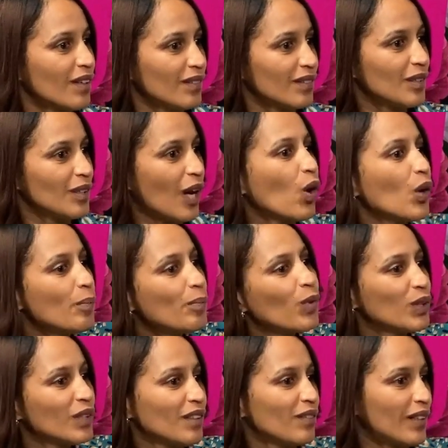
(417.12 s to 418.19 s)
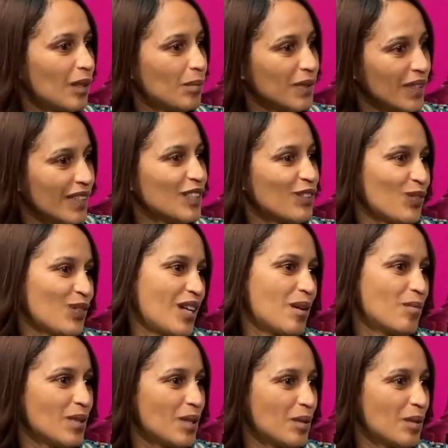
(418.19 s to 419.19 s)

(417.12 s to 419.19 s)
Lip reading: how important development is for Namdeb.